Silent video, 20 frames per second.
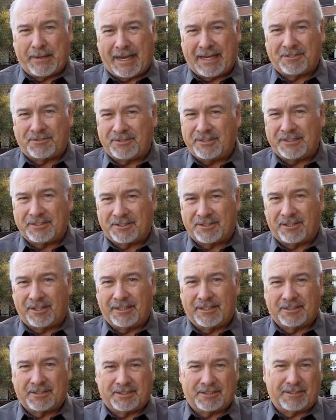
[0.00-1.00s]
Pass this
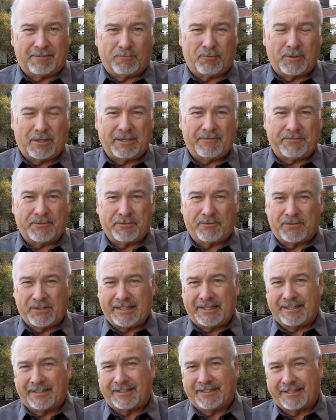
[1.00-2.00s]
on to someone if you
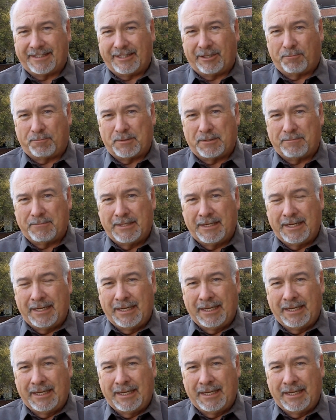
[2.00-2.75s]
think it can help them.